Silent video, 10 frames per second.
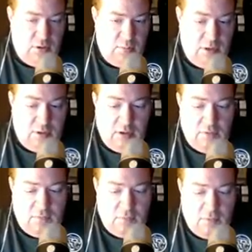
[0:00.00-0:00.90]
be looking
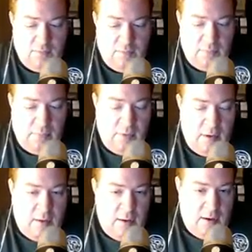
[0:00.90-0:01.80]
for.
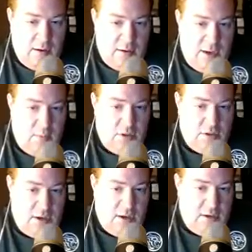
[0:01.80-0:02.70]
Damage
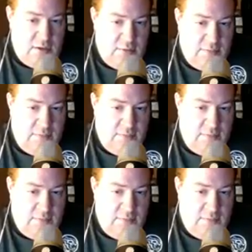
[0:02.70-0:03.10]
sides